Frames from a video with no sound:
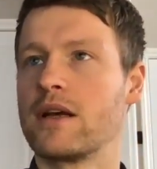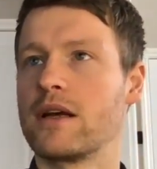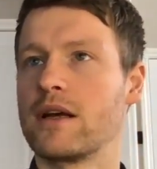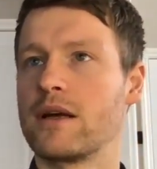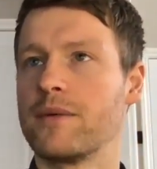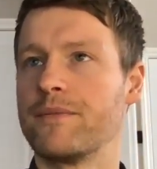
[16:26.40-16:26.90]

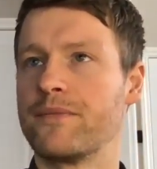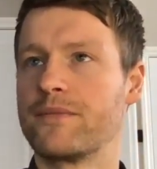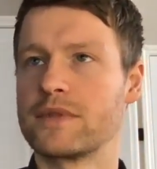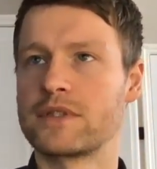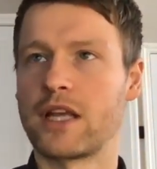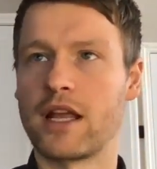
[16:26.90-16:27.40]

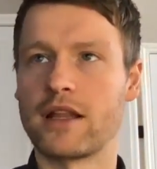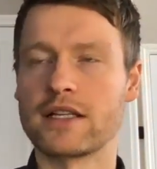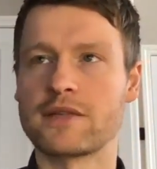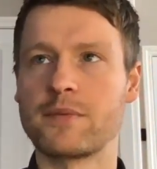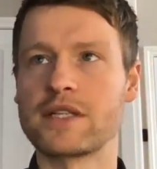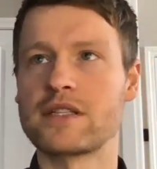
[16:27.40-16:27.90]

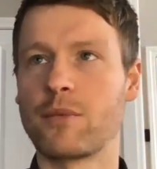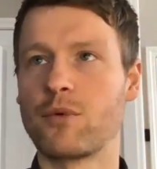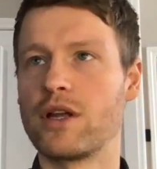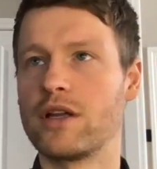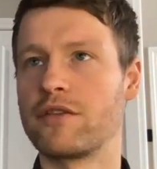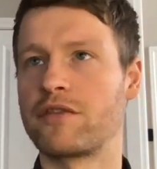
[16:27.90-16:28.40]
That's my
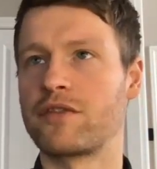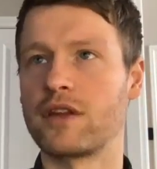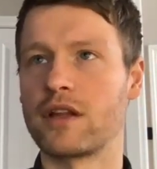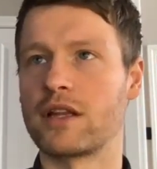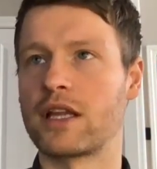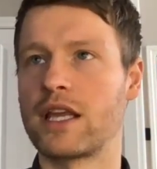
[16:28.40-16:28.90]
summary of
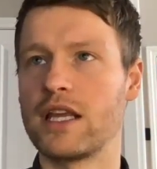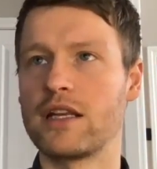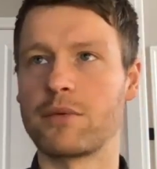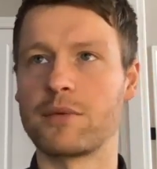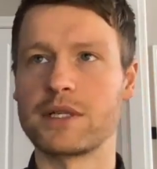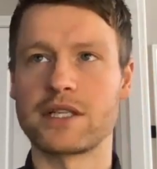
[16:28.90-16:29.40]
the key
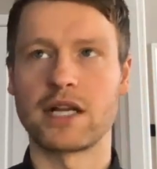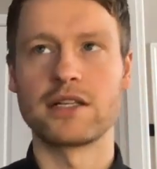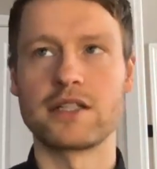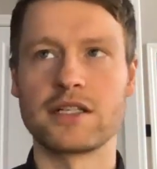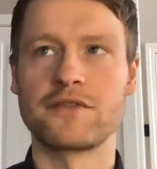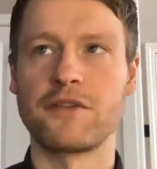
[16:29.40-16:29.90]
WMS
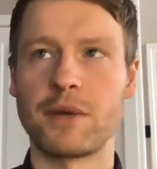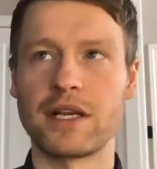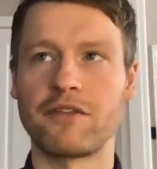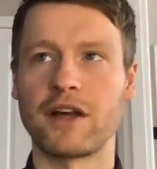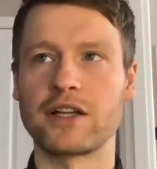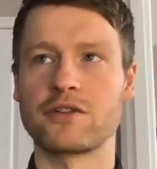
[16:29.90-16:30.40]
challenges for
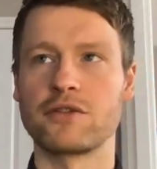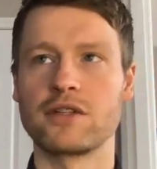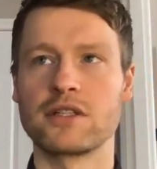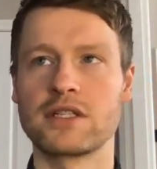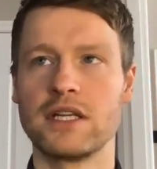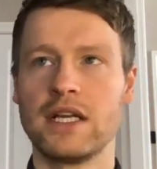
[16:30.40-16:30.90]

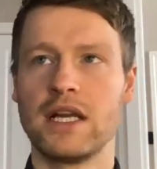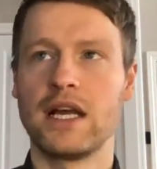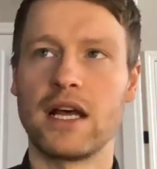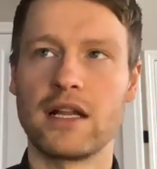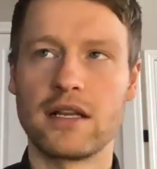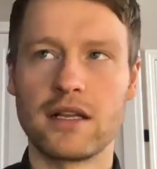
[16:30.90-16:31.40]
manufacturers,
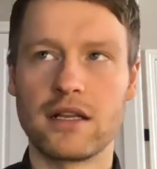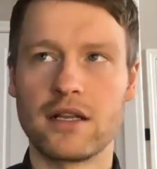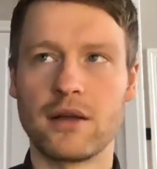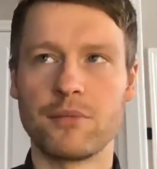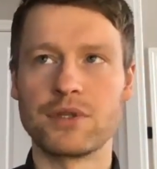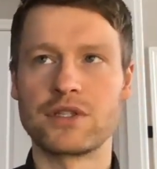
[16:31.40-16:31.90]
and
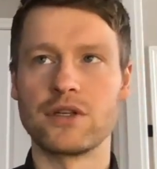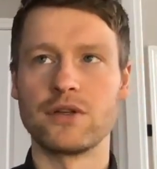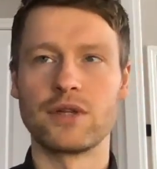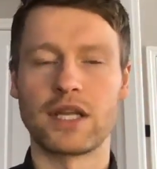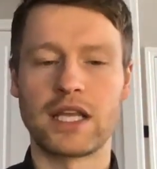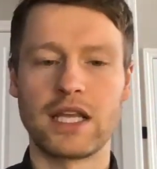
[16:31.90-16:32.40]
number
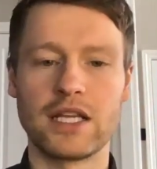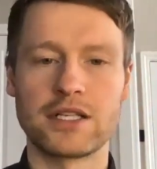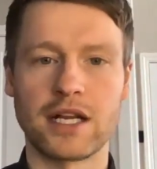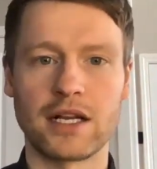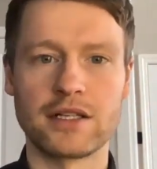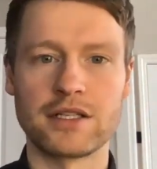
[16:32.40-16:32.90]
2, the key
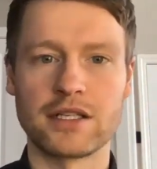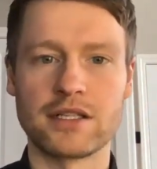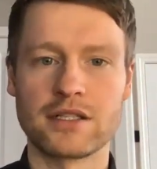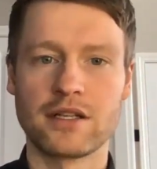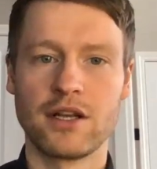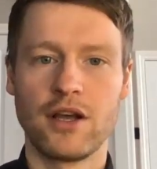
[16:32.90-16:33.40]

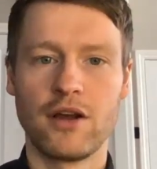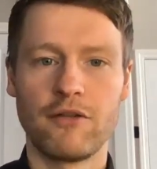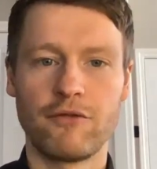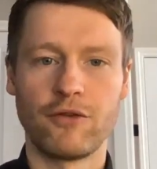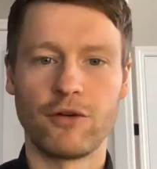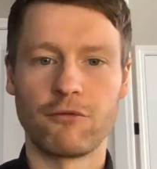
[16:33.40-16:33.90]
challenges
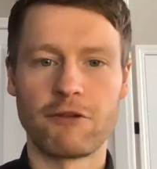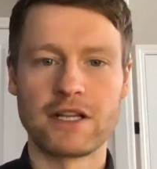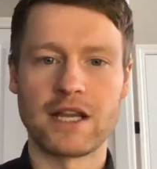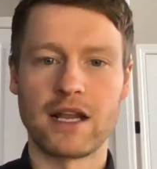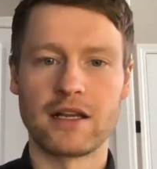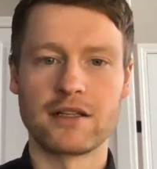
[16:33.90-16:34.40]
for
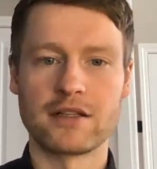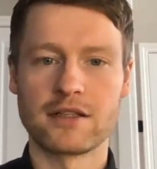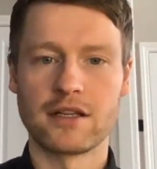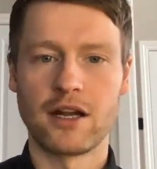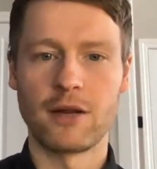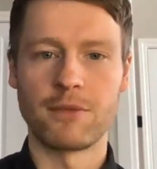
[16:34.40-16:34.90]
retailers.
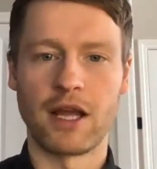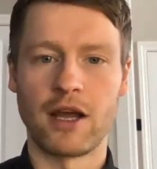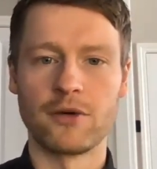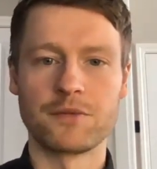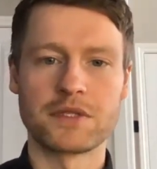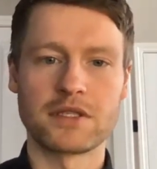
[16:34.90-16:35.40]
Hope that
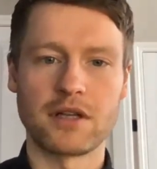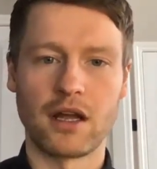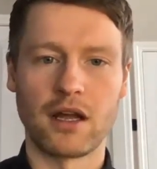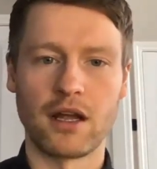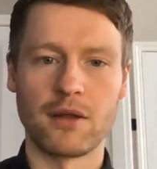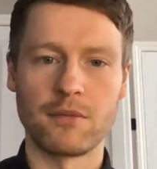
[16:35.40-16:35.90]
helps.
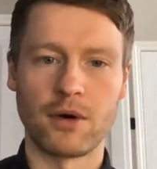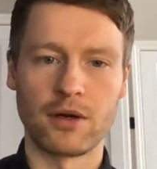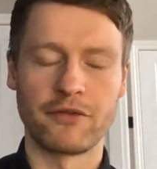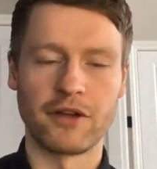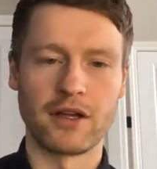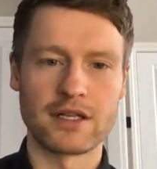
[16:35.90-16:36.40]
I'm
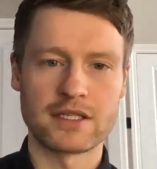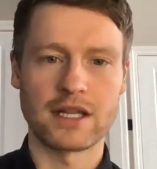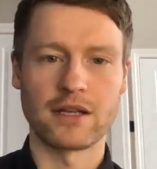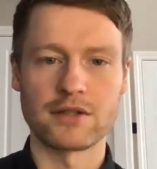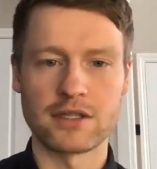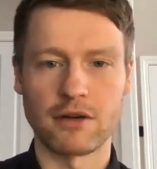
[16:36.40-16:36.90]
Oliver,
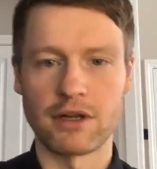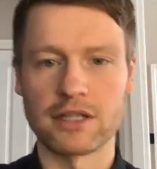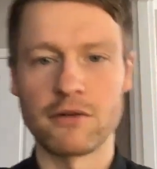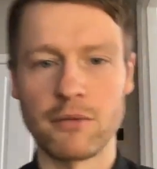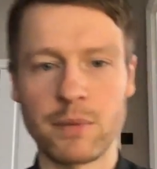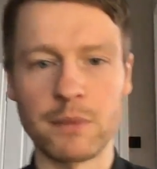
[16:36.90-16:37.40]
Sales
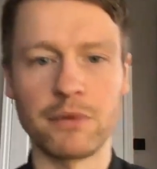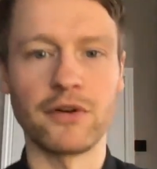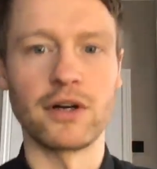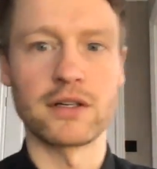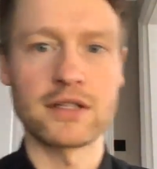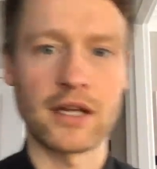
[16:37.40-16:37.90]
Director at
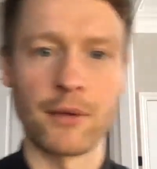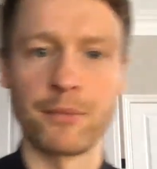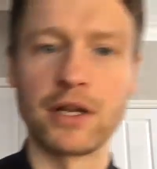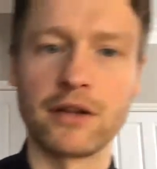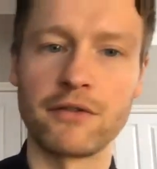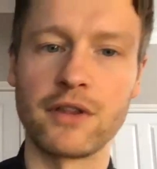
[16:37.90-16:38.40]
Peoplevox,
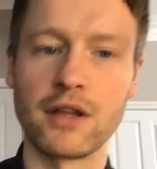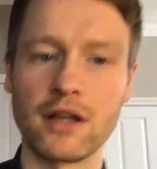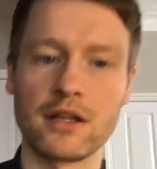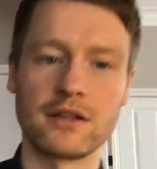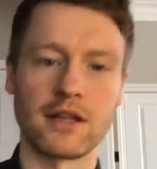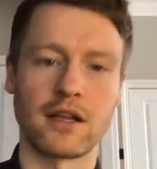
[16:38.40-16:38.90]
company of
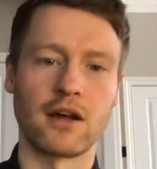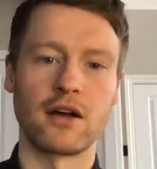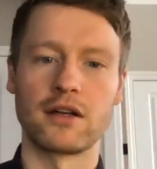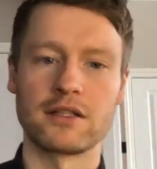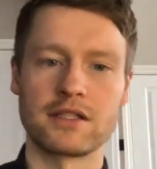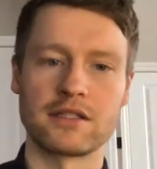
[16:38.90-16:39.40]
the Descartes
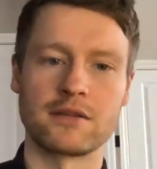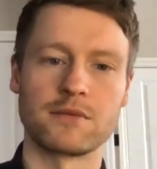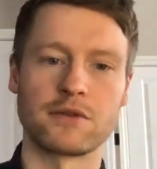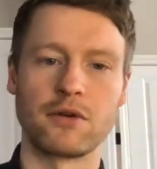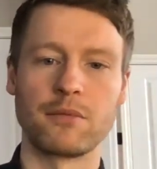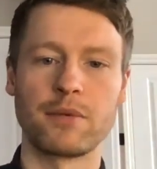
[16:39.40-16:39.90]
Systems
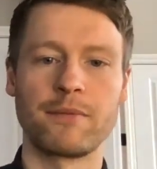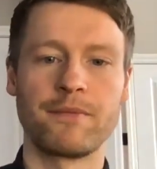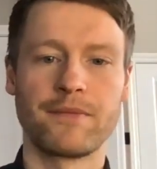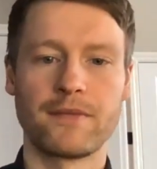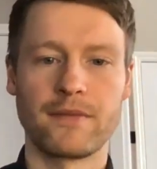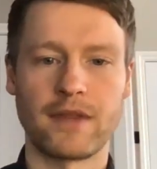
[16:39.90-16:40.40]
Group.
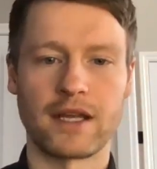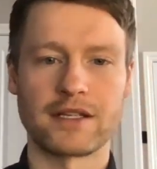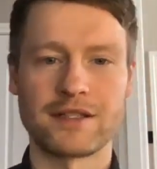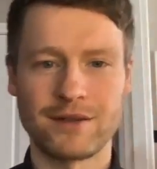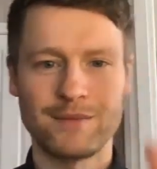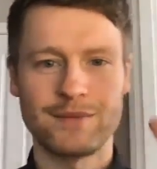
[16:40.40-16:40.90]

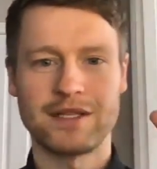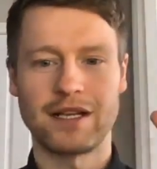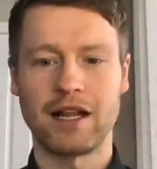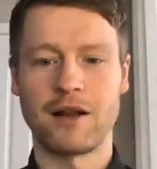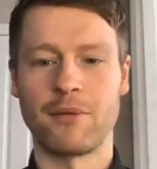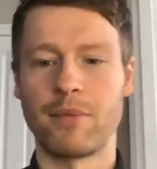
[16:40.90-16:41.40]
Thanks. See you
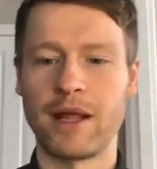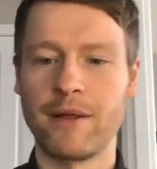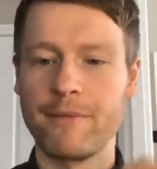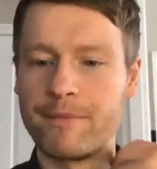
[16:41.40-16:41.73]
later. Bye.